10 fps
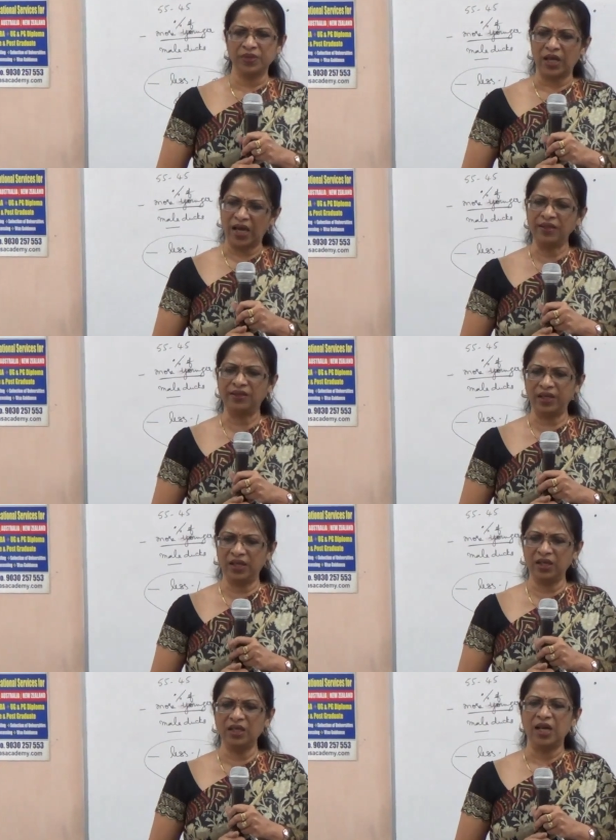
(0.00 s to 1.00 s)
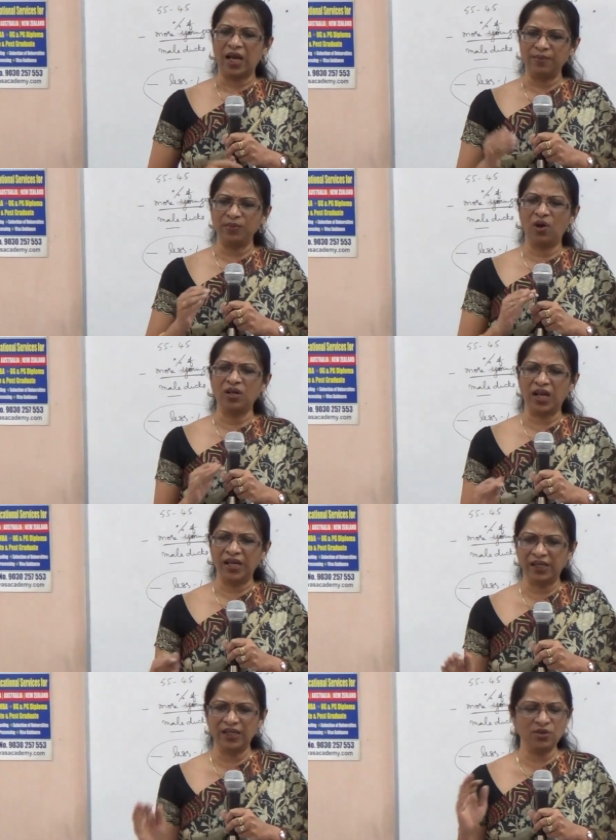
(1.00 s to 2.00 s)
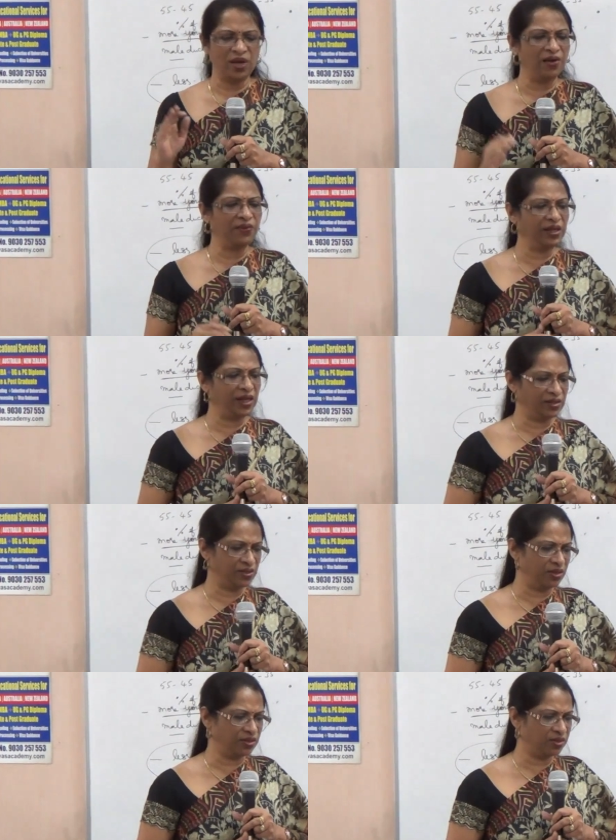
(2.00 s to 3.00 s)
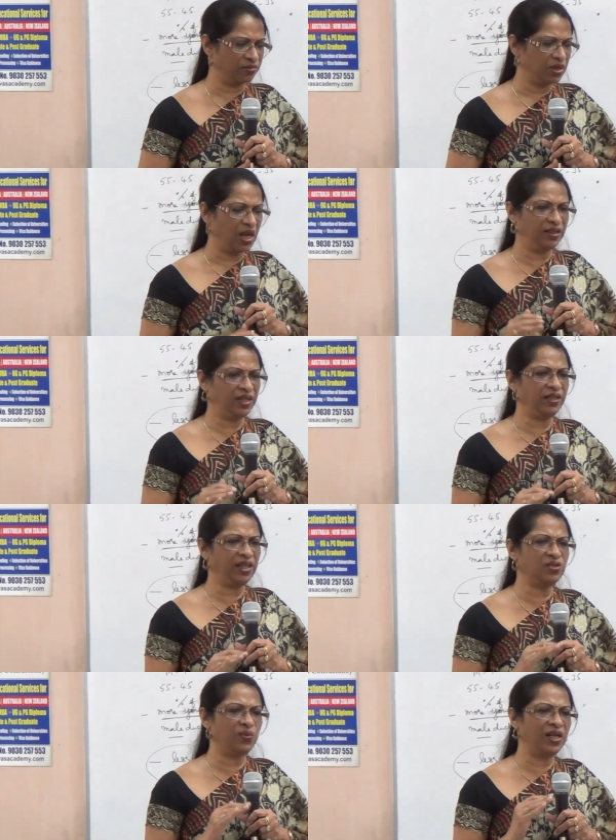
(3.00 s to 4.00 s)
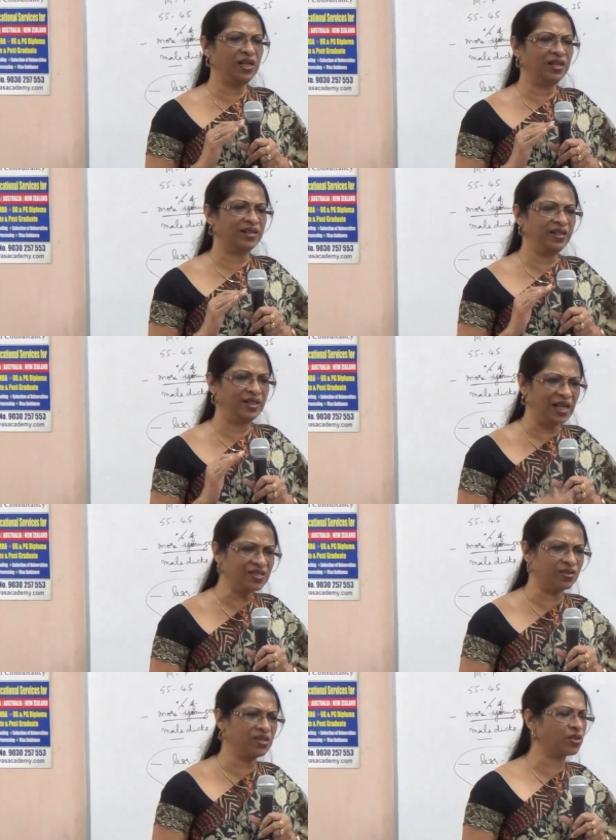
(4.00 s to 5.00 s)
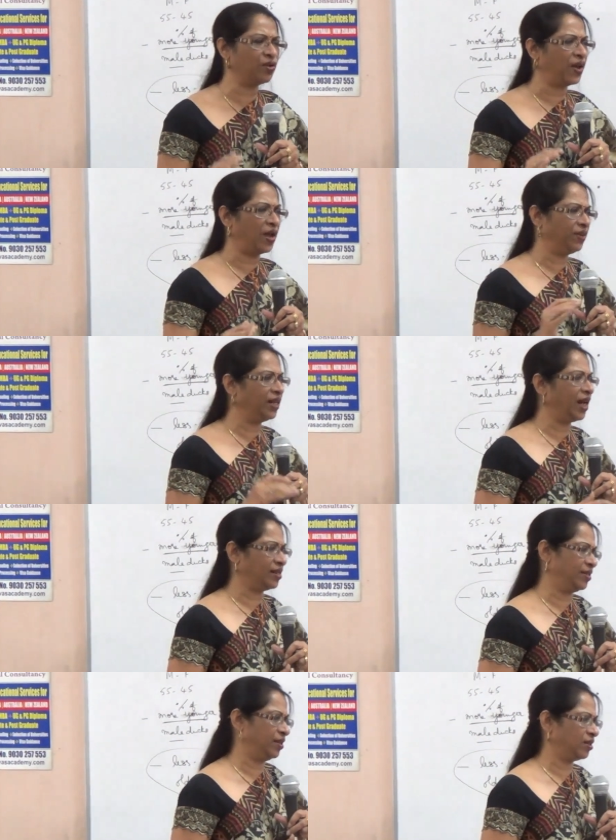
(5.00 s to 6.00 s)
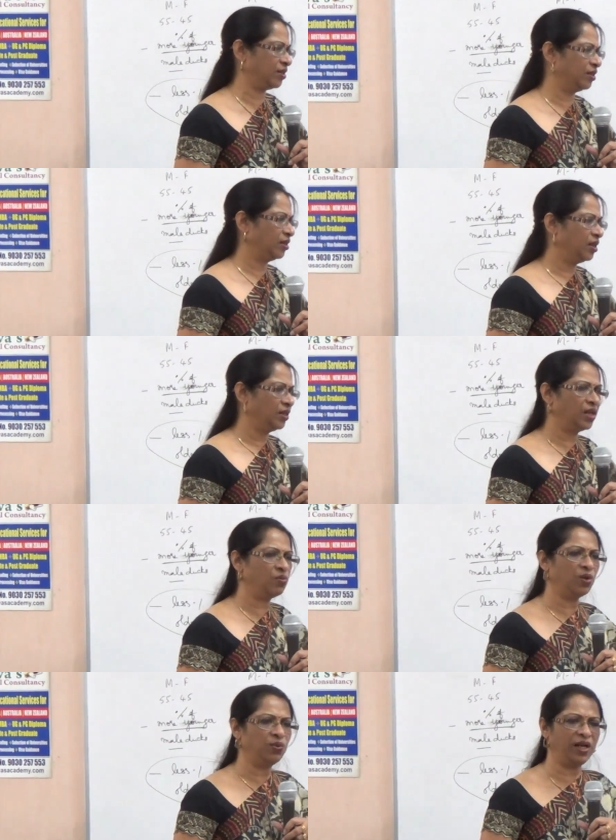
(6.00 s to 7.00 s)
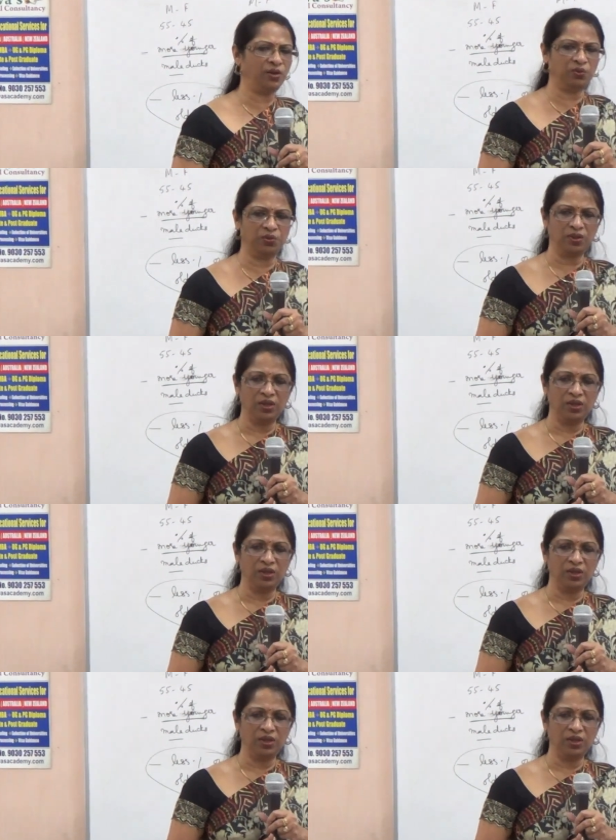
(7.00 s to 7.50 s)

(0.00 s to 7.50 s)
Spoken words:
I think I'm not likely to have any accidents. I think there is very less risk of having an accident. Then what will I do?